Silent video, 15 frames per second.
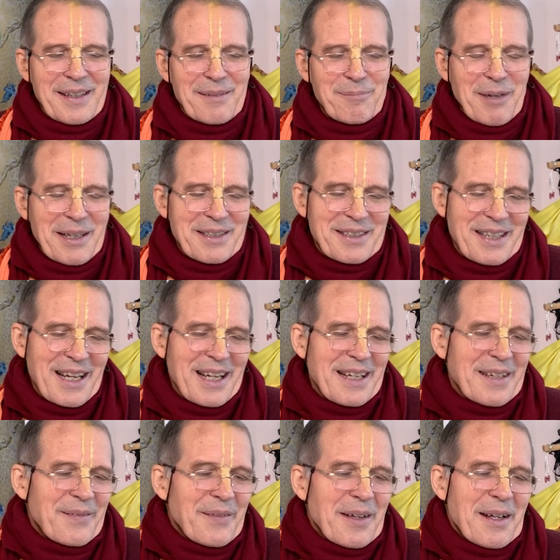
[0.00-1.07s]
by
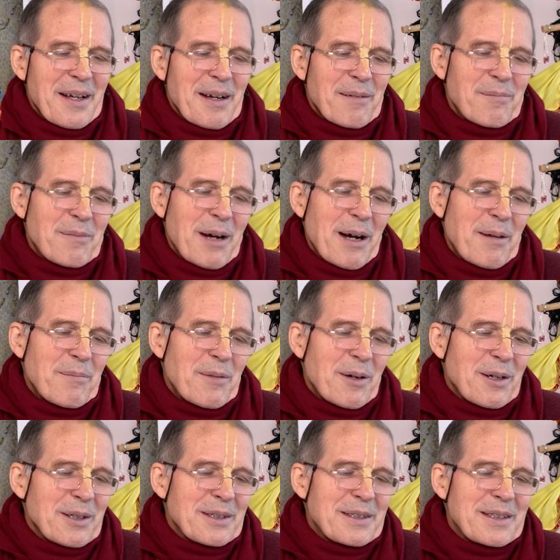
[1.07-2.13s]
saying,
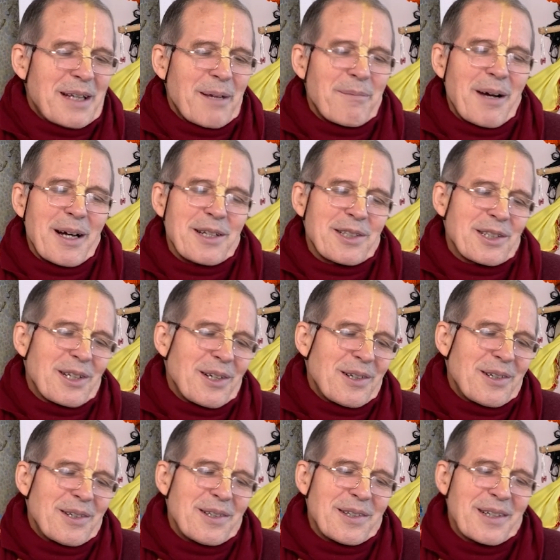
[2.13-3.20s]
Mamo
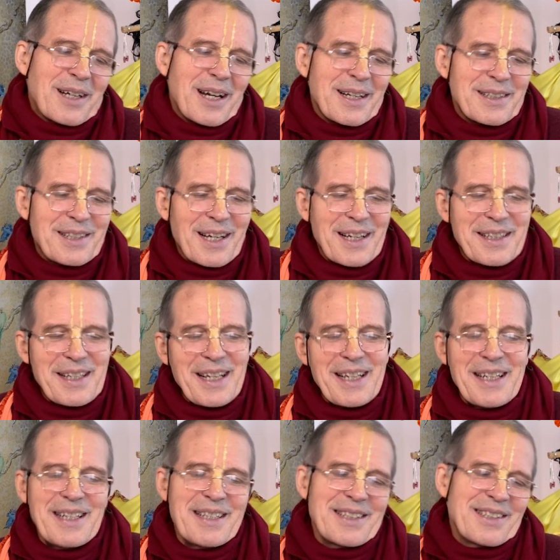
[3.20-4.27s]
tamashloka
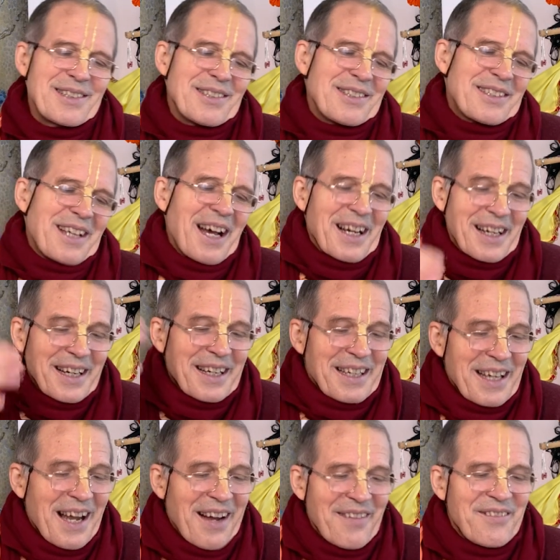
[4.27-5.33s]
janeshu
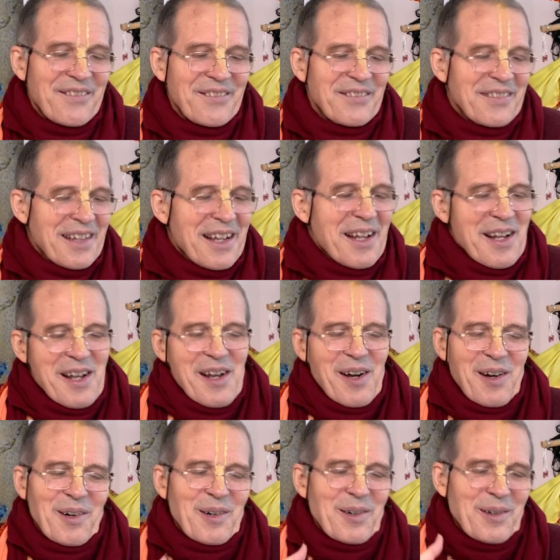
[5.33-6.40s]
sakyam,
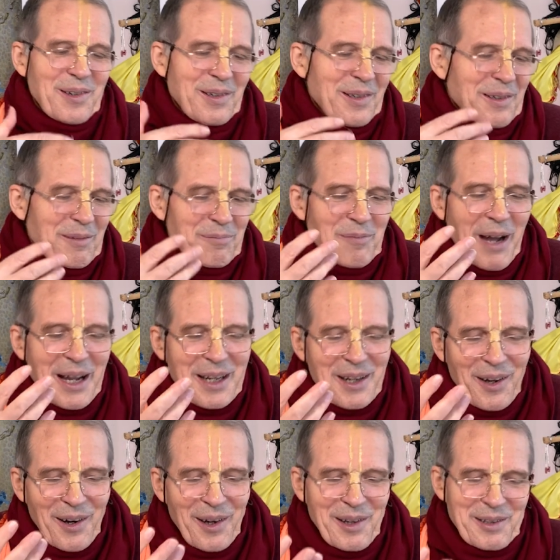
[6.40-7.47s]
O my
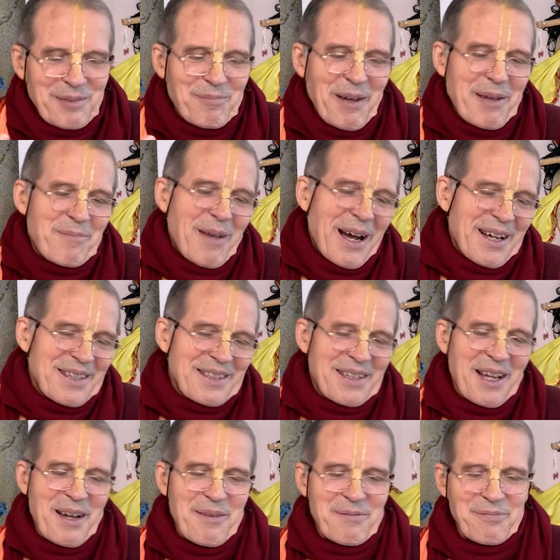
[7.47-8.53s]
Lord, my Master.